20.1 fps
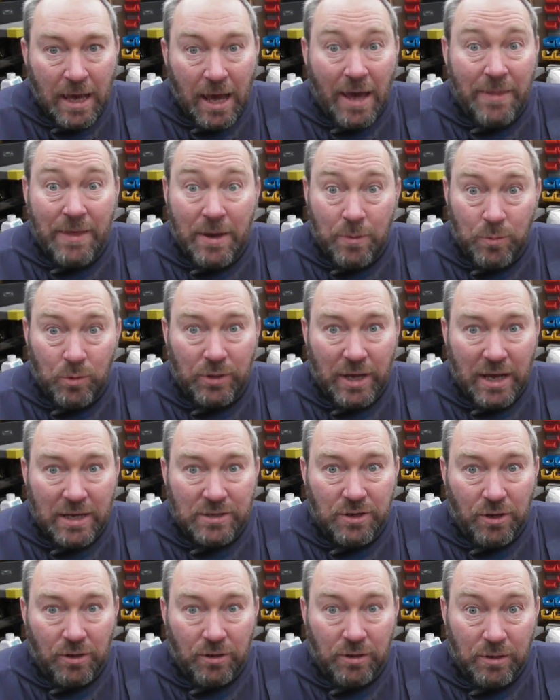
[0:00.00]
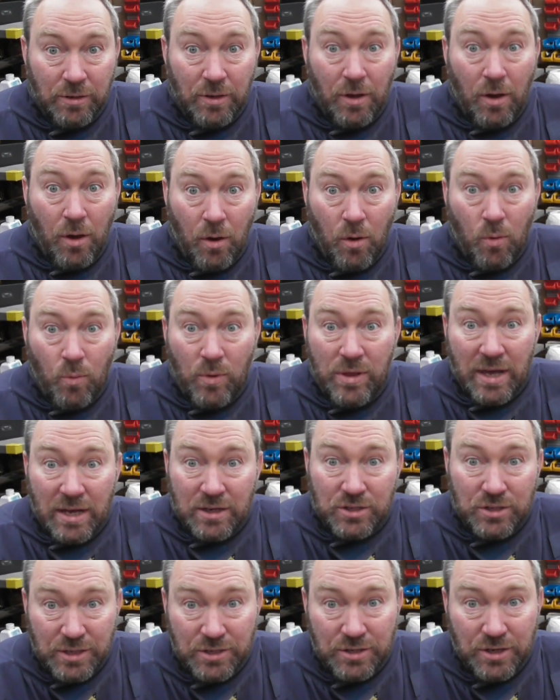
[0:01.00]
and then we'll get on with
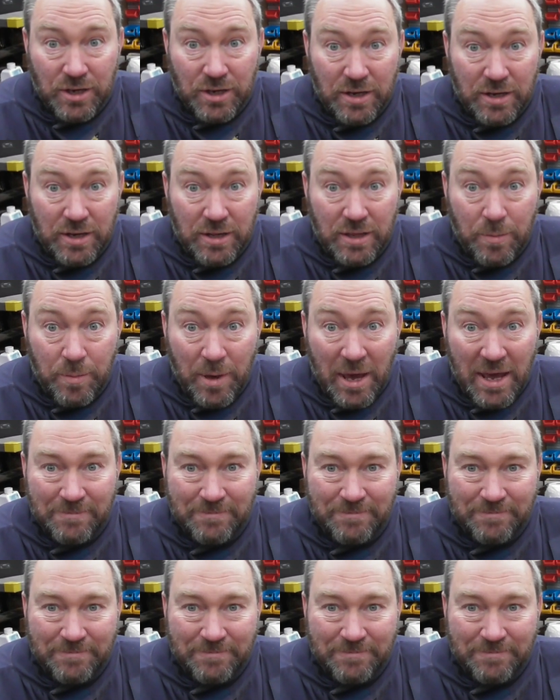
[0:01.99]
actually turning the pen.